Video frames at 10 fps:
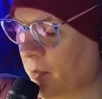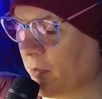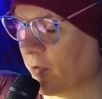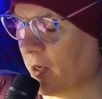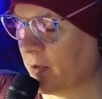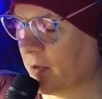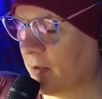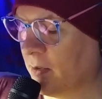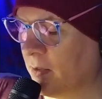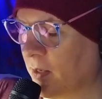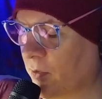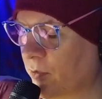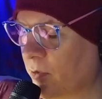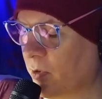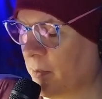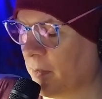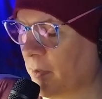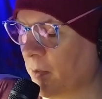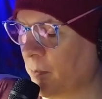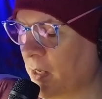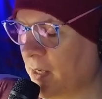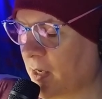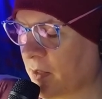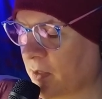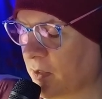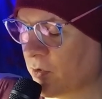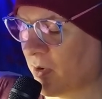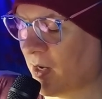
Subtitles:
friend, and through him I met many other tribe